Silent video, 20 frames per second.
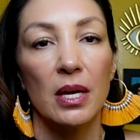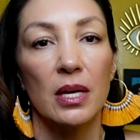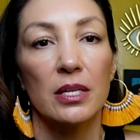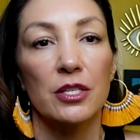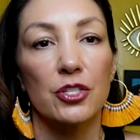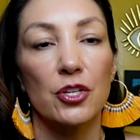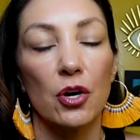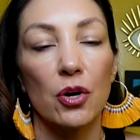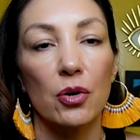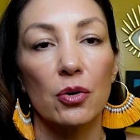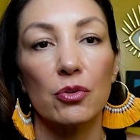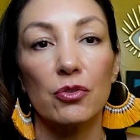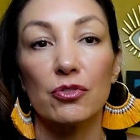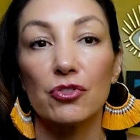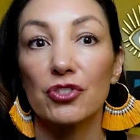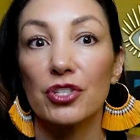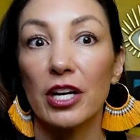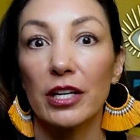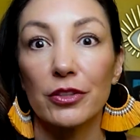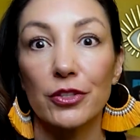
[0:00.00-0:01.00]
So
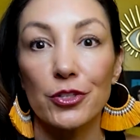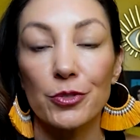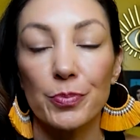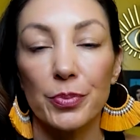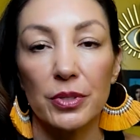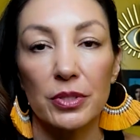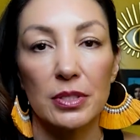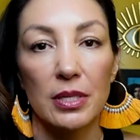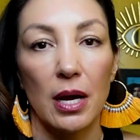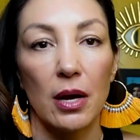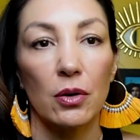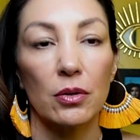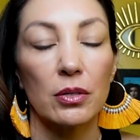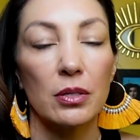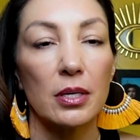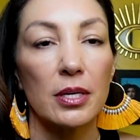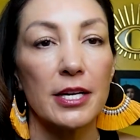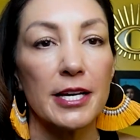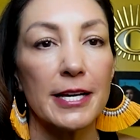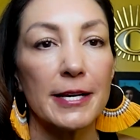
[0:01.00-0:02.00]
check those books out.
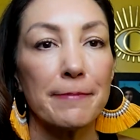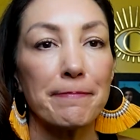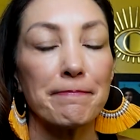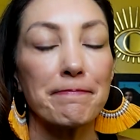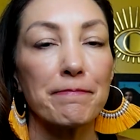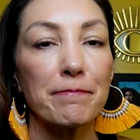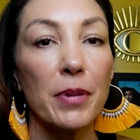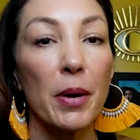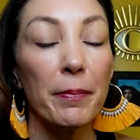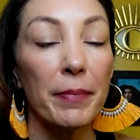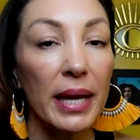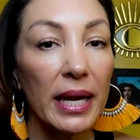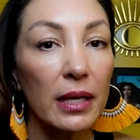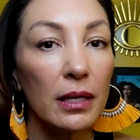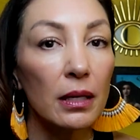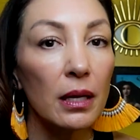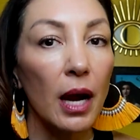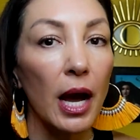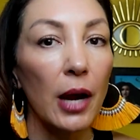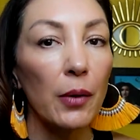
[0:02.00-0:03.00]
But
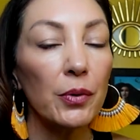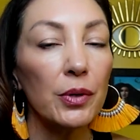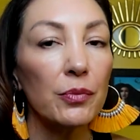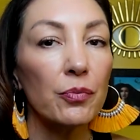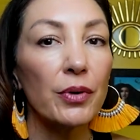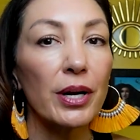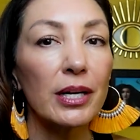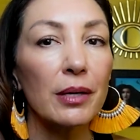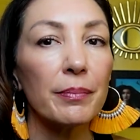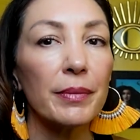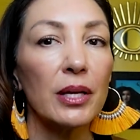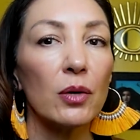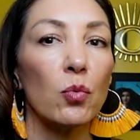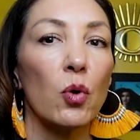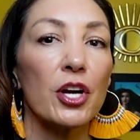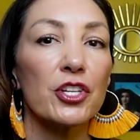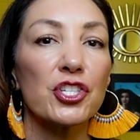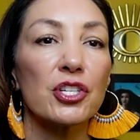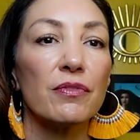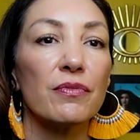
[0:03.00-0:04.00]
men, I would recommend
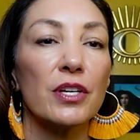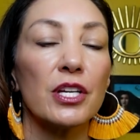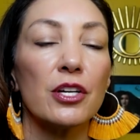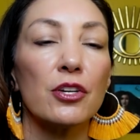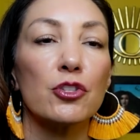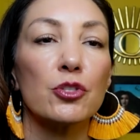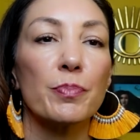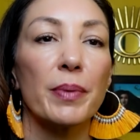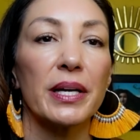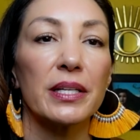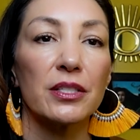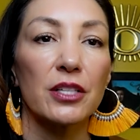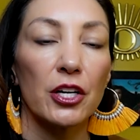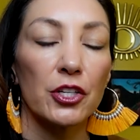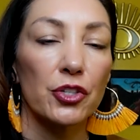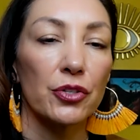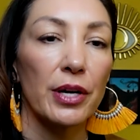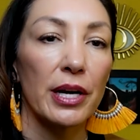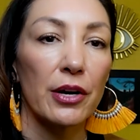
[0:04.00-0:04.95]
watching videos by Dr.